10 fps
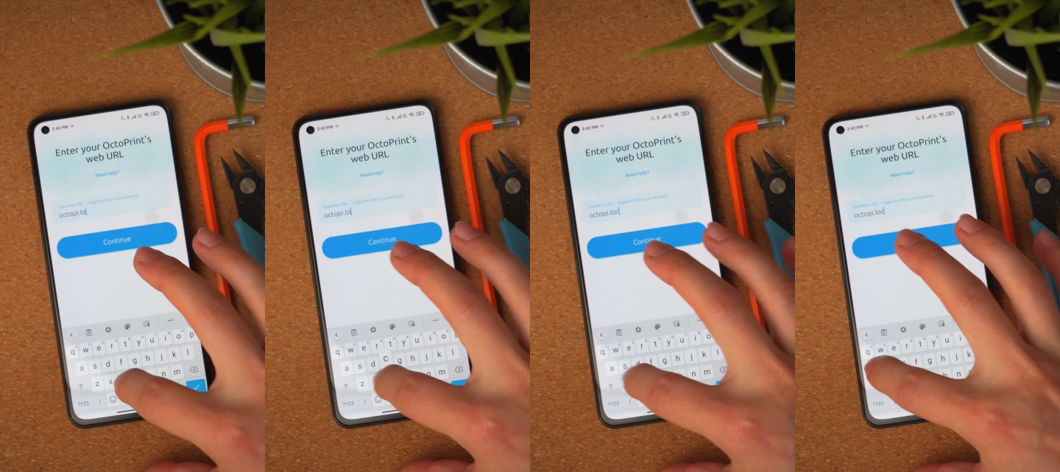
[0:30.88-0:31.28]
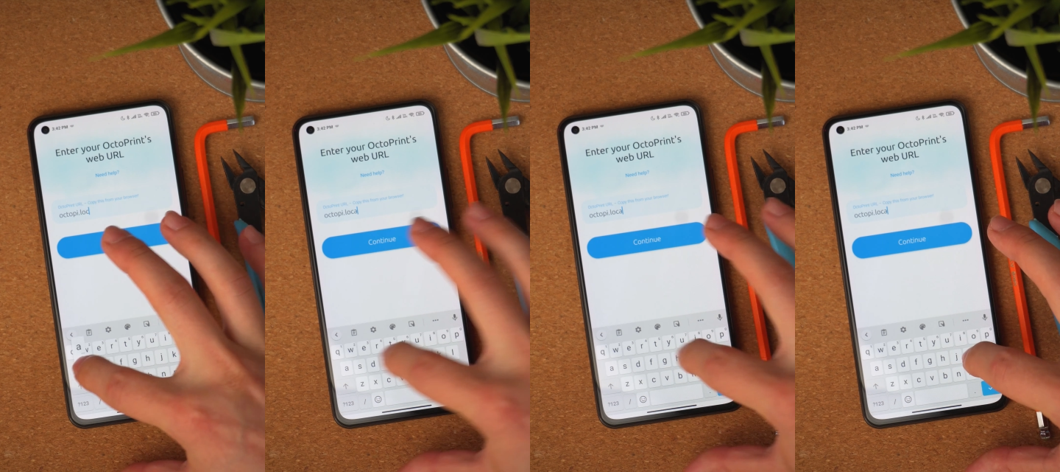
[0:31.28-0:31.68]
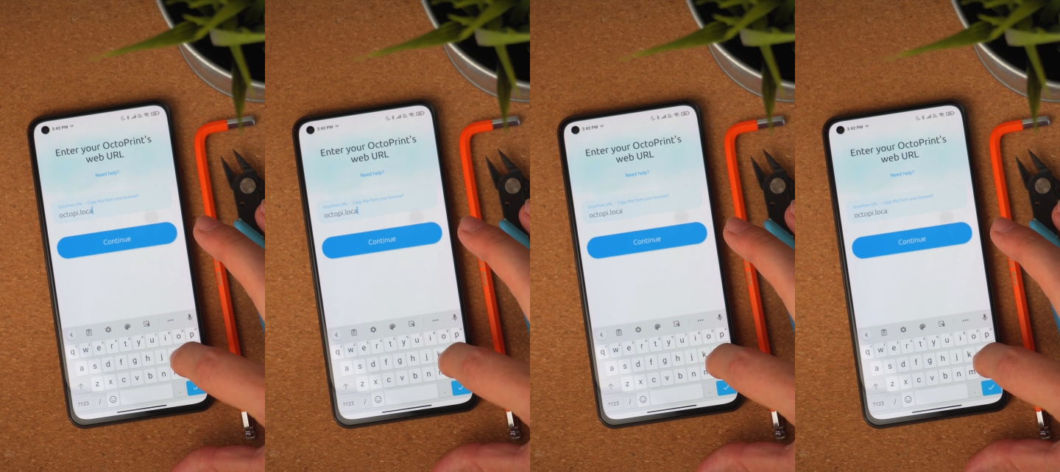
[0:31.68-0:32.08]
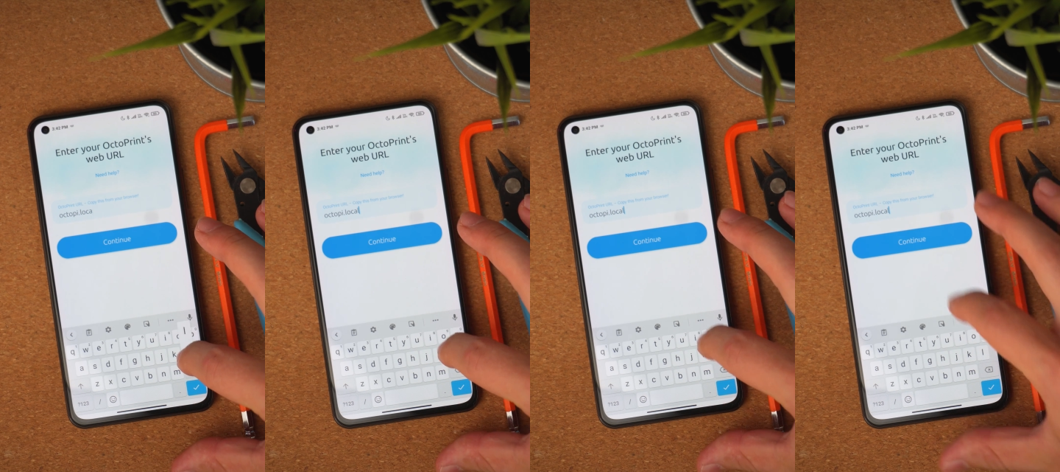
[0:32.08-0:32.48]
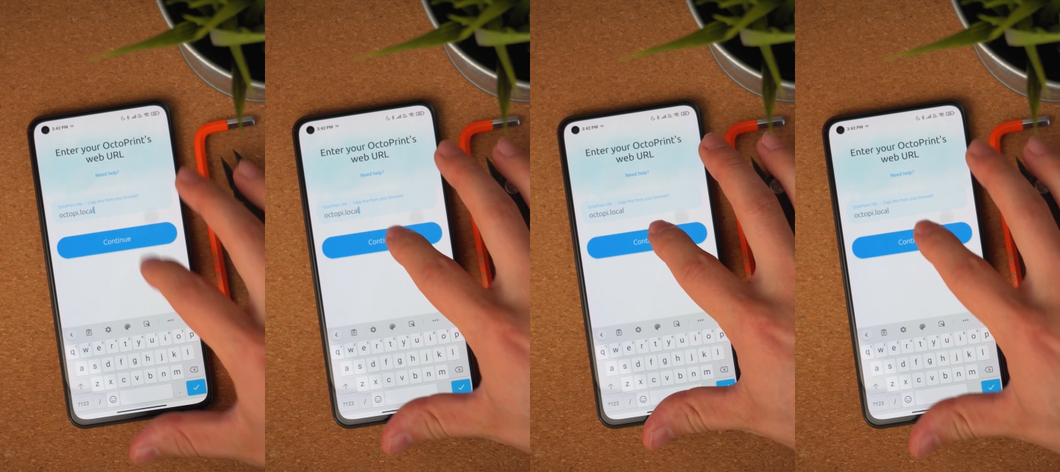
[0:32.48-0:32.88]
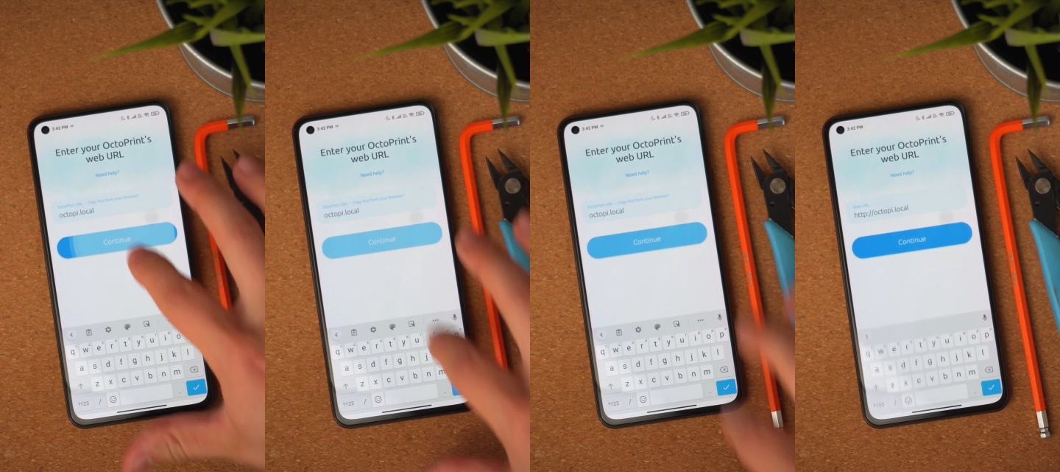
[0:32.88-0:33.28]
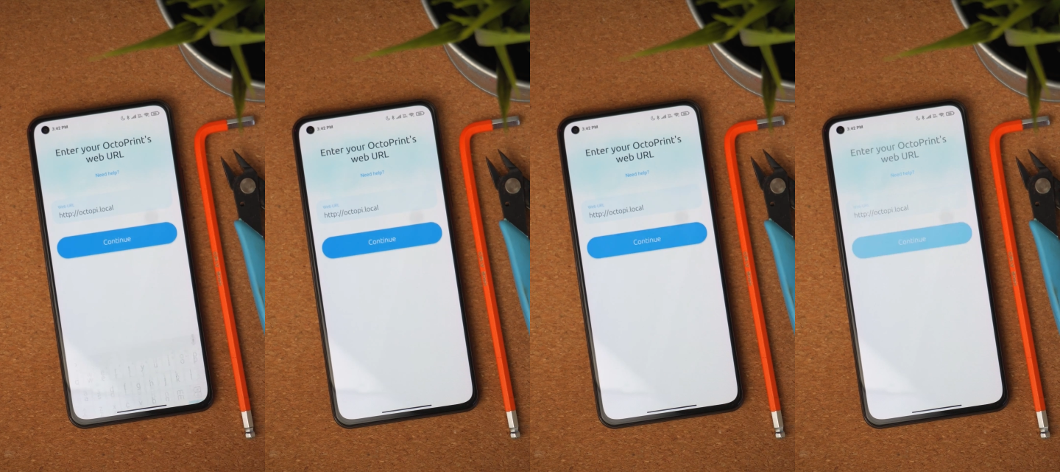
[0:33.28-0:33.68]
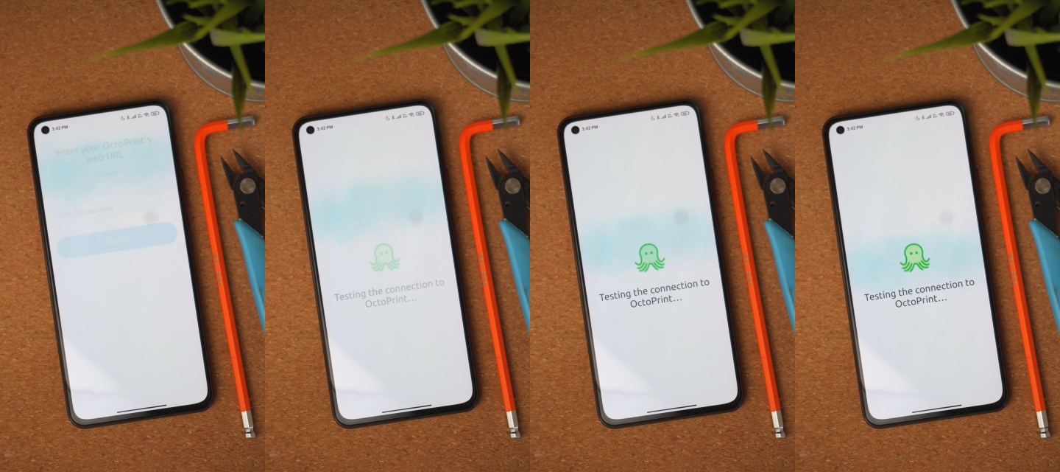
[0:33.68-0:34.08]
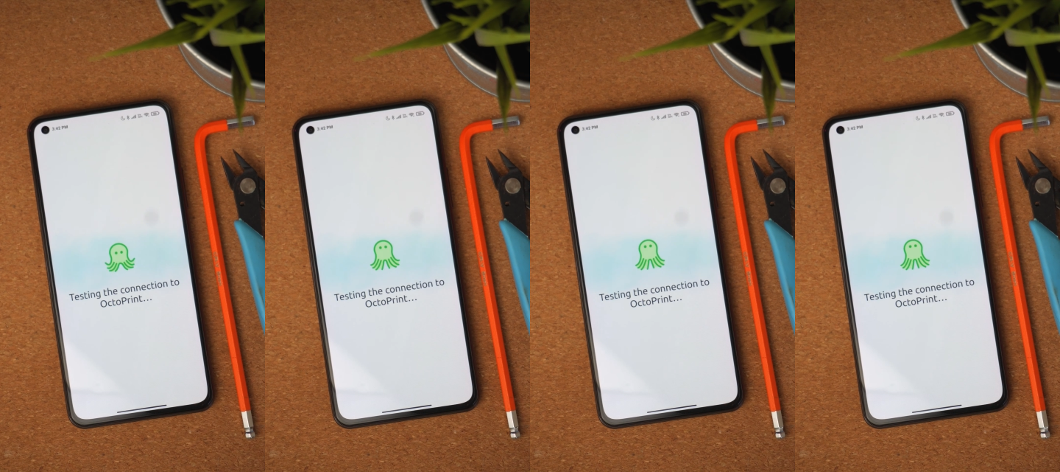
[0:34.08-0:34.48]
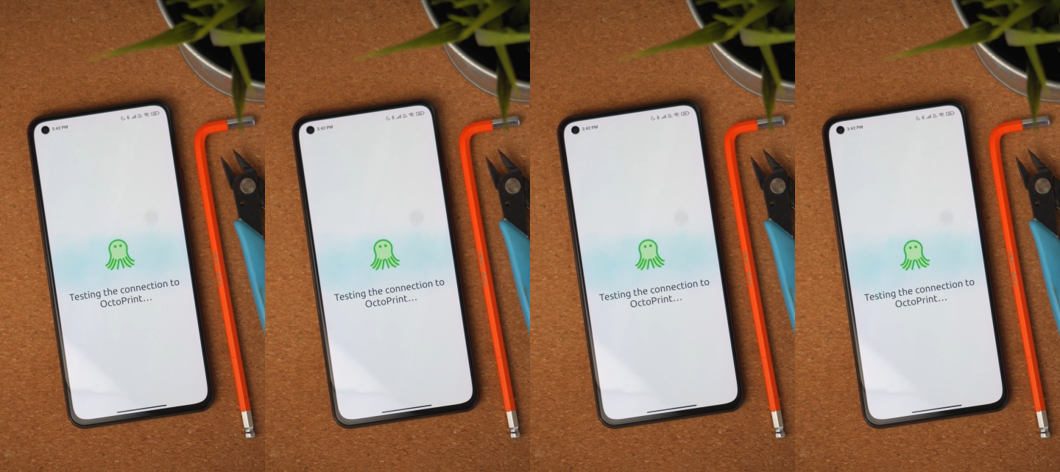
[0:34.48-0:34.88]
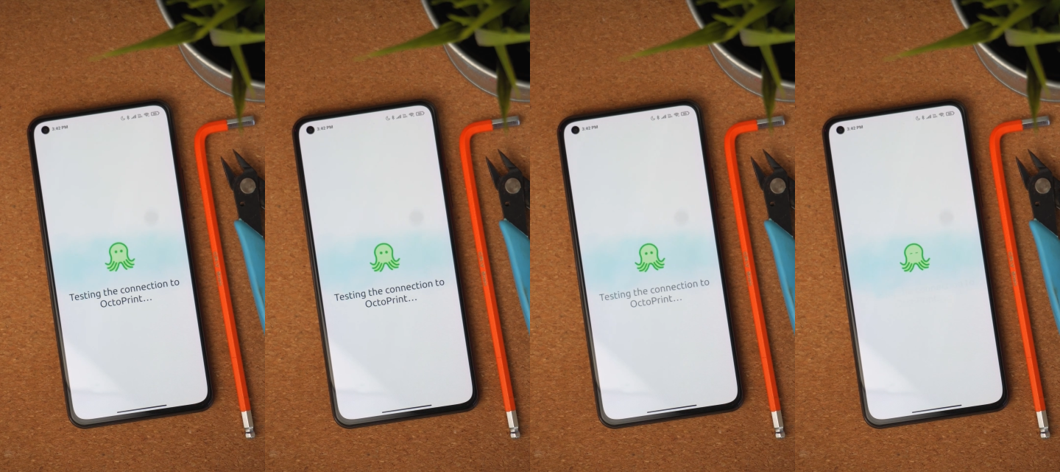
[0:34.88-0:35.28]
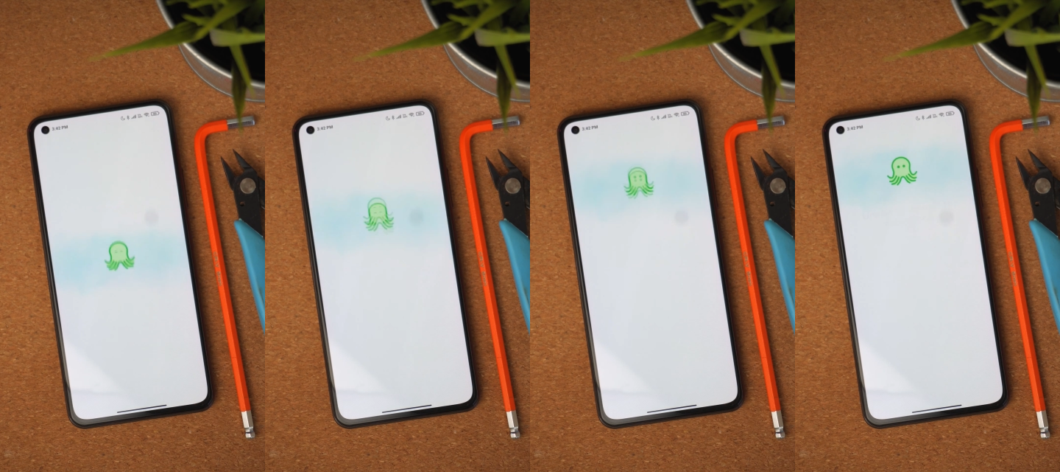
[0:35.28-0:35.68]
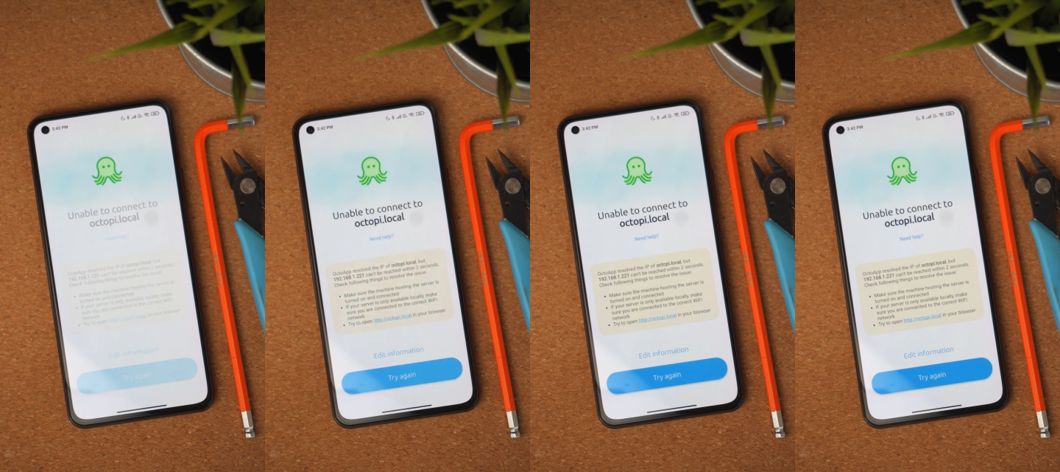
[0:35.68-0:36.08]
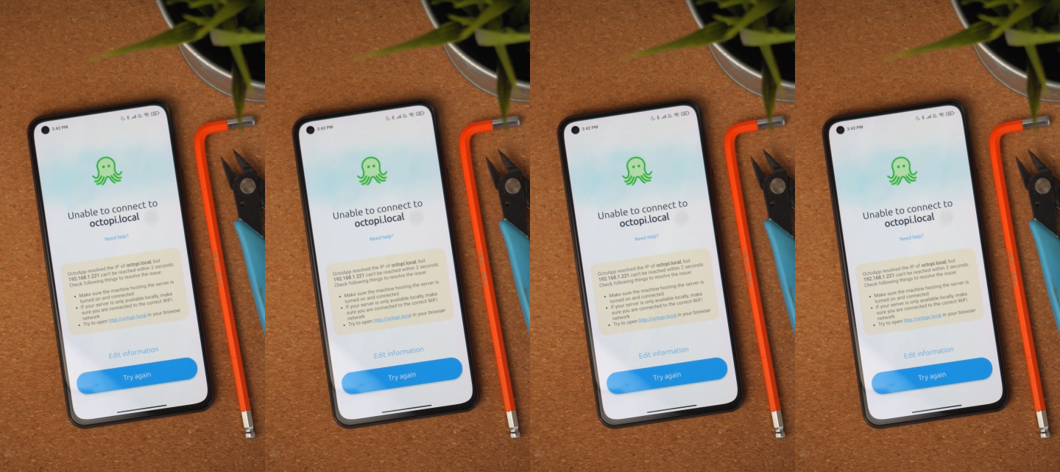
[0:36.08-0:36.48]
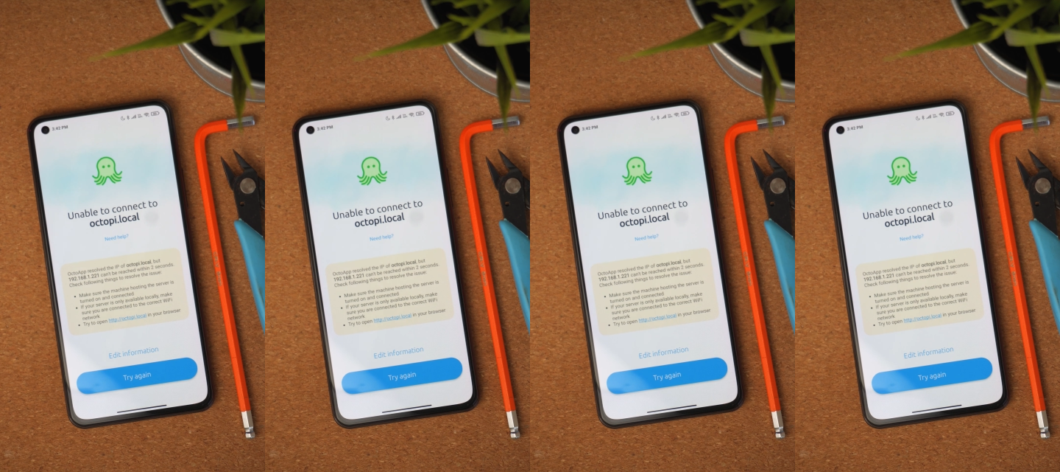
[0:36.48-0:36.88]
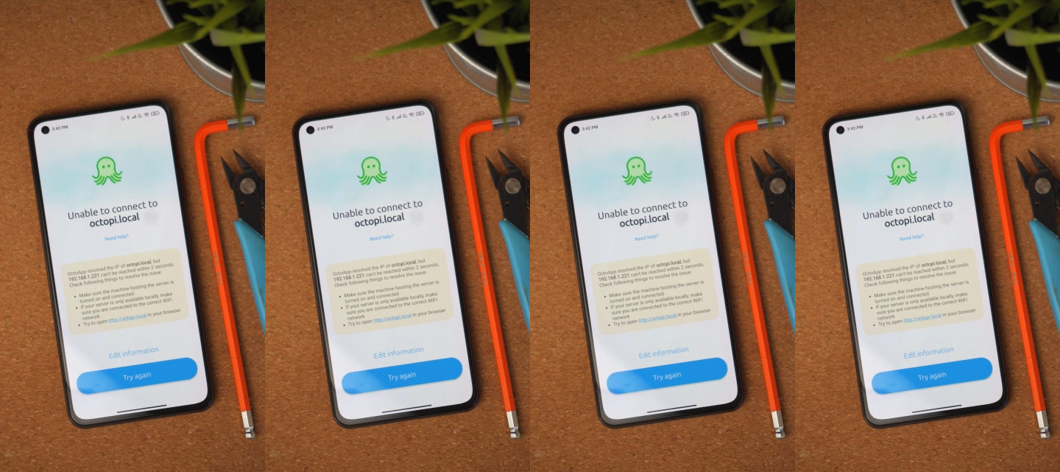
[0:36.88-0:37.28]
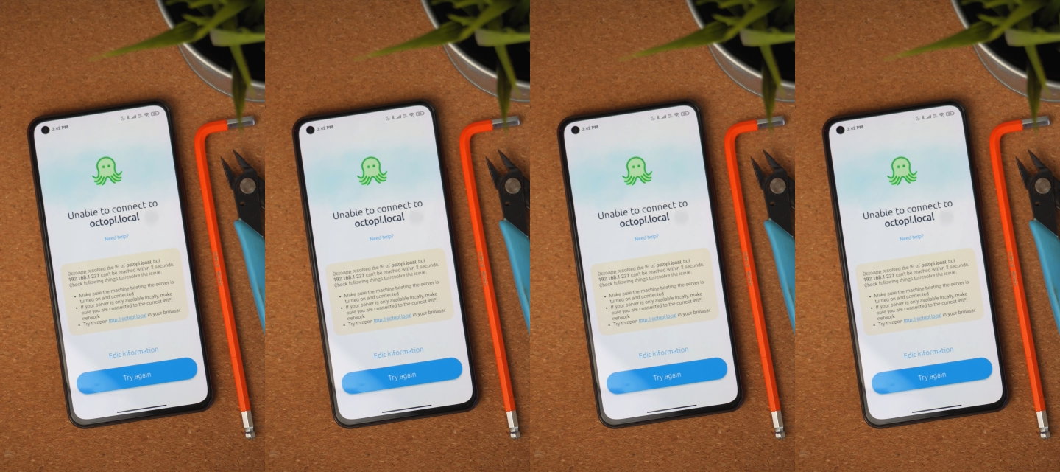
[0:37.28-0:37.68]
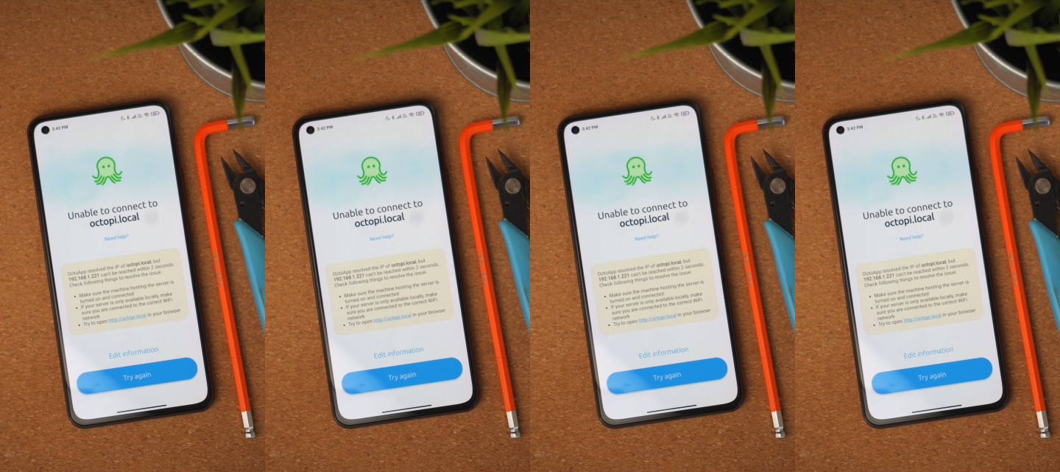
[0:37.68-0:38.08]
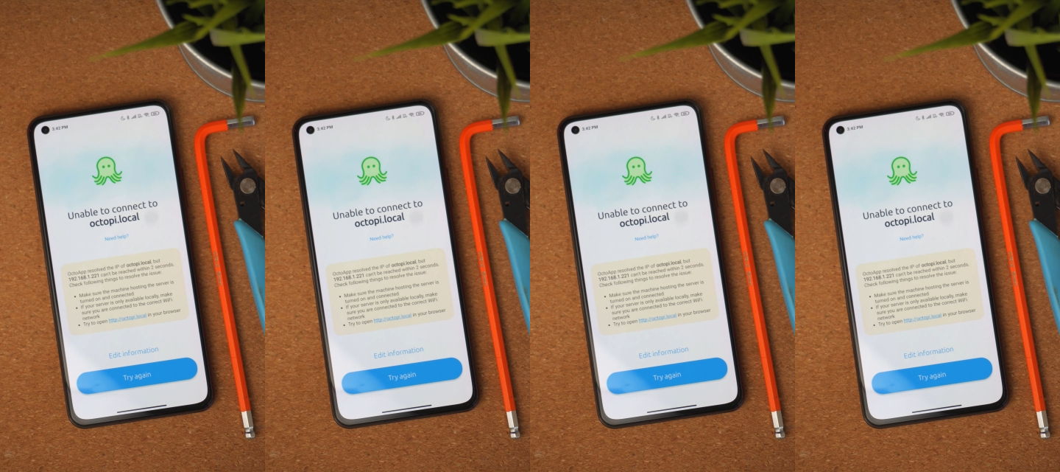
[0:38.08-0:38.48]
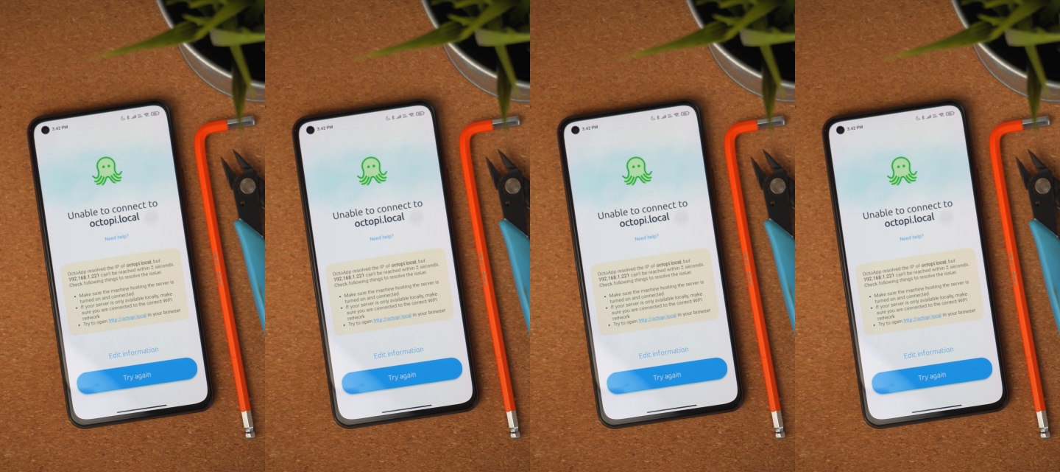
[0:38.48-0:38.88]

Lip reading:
(no speaker visible)